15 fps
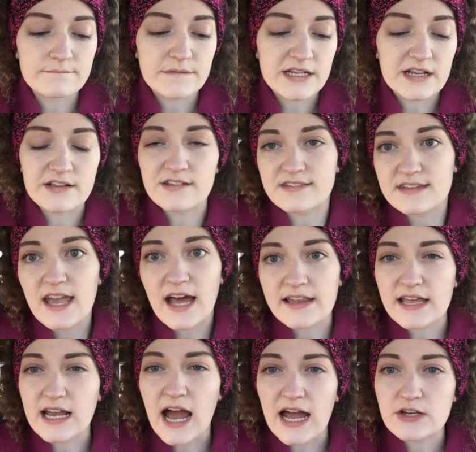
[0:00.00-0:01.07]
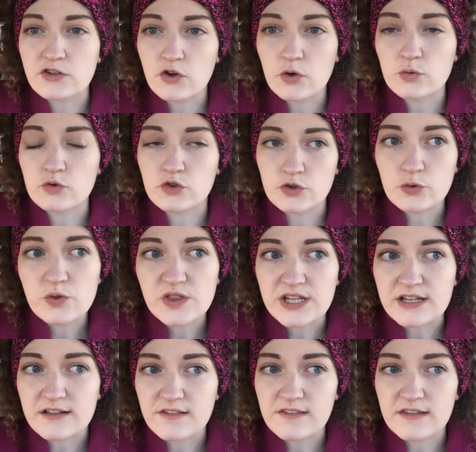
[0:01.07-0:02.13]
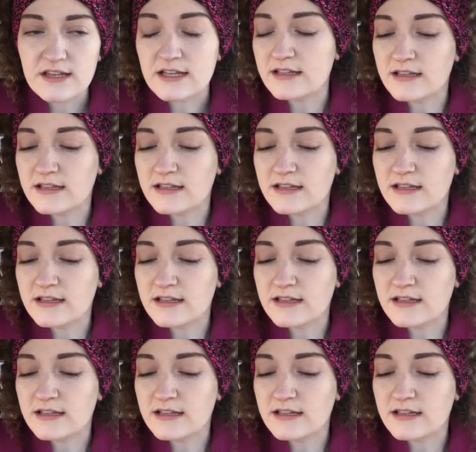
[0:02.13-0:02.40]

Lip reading: Because yeah, like I don't do things,